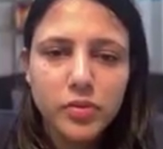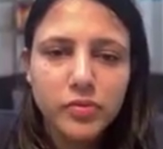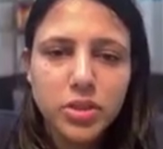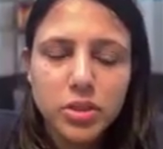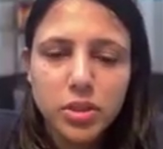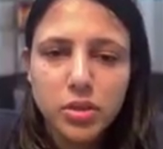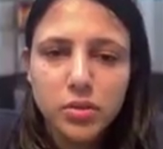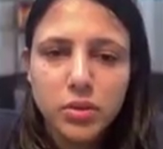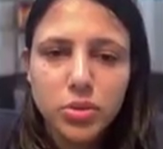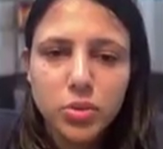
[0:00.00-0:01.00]
which is
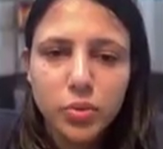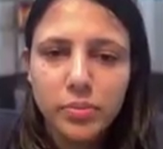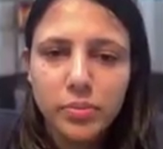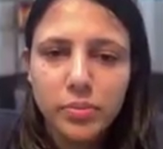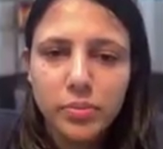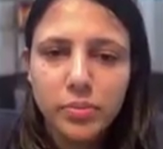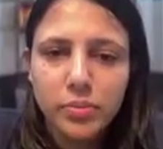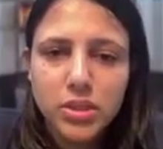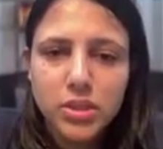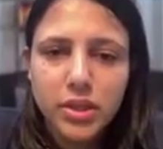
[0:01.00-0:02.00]
equals to 1 plus
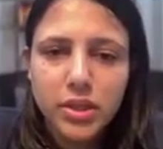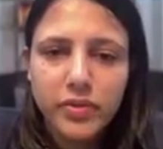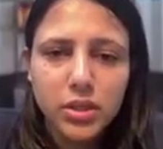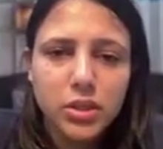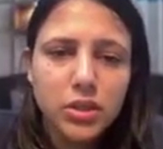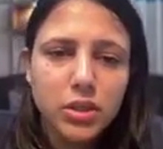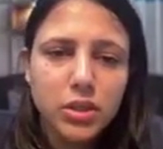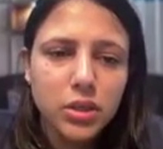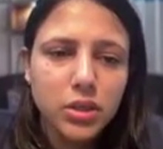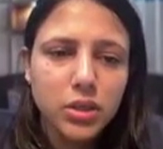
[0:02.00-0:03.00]
6, 7.
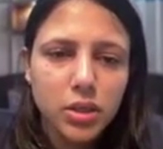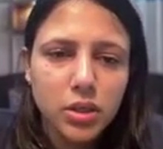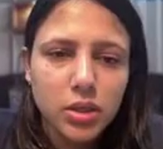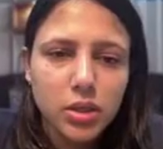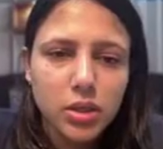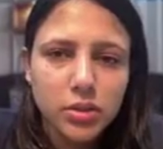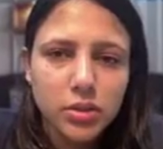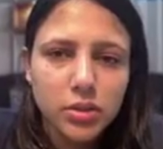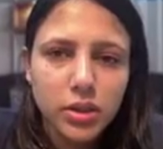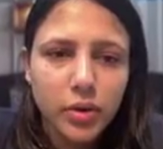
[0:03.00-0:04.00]

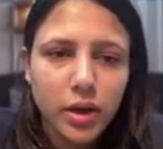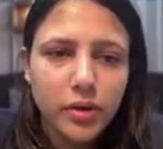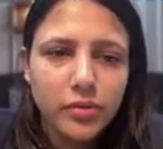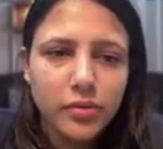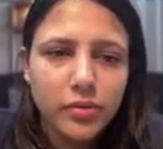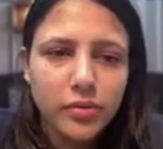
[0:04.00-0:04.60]
Then you have,